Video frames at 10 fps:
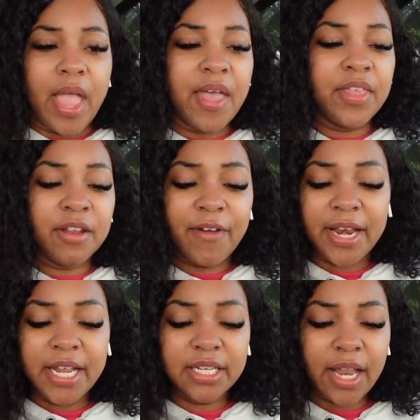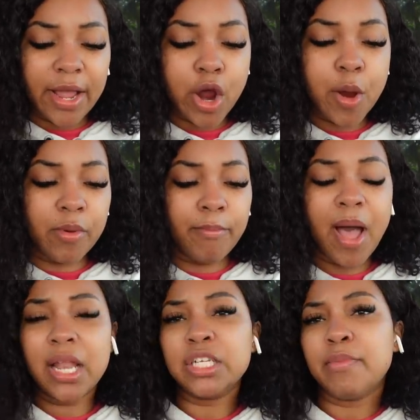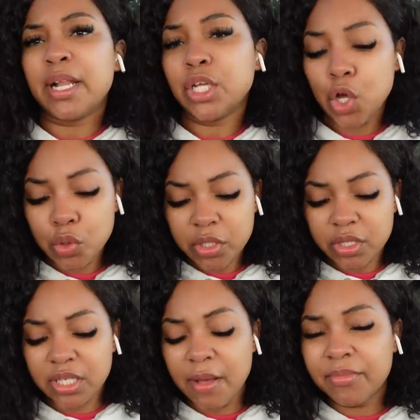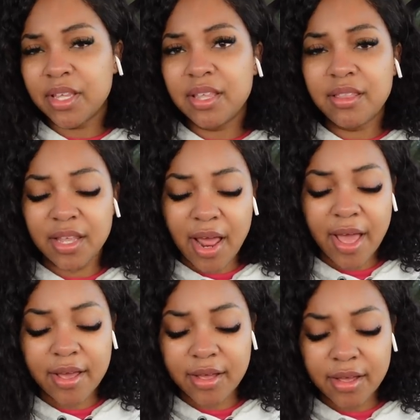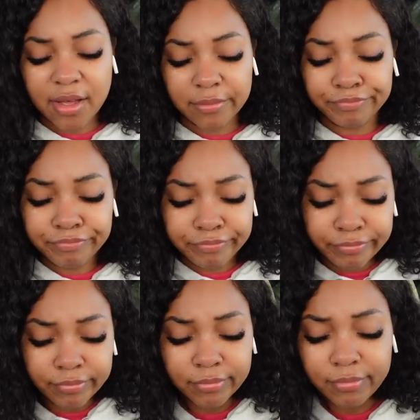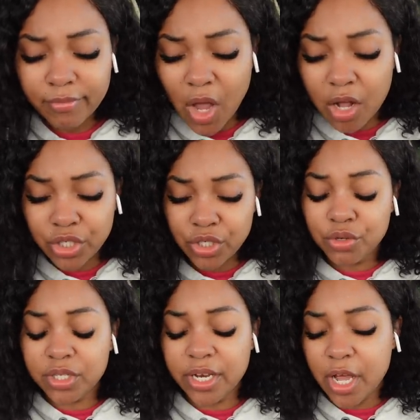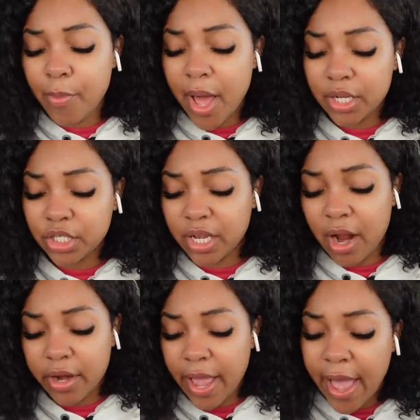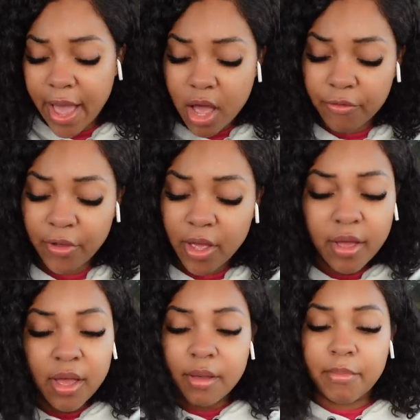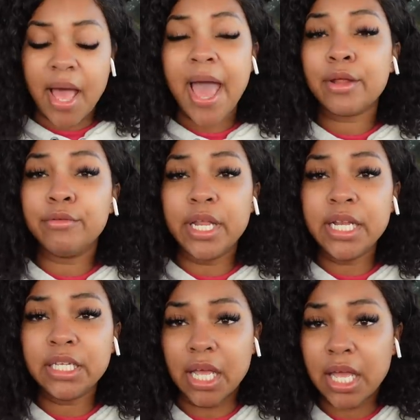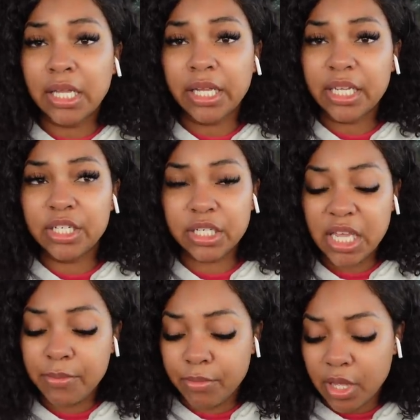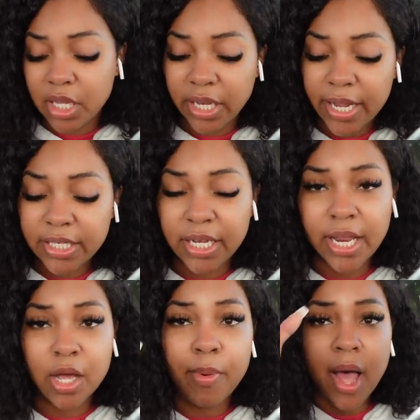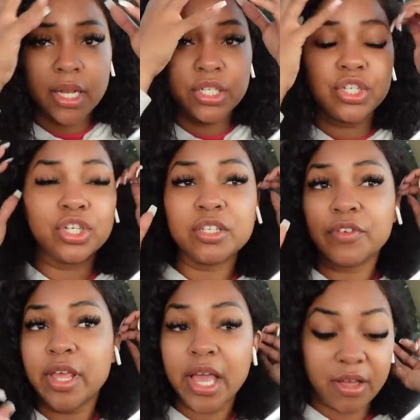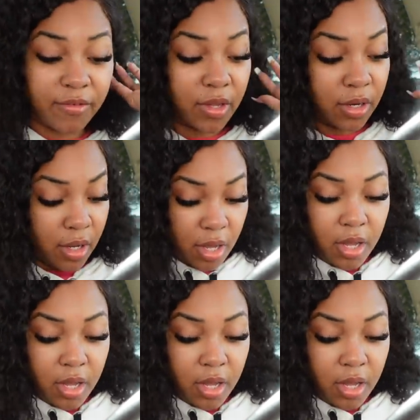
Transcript: And then if I need to like herb and polish my toes or something, then I, um, I'll just use the nail polish that I already have. But I don't need to just keep collecting nail polish just for the heck of it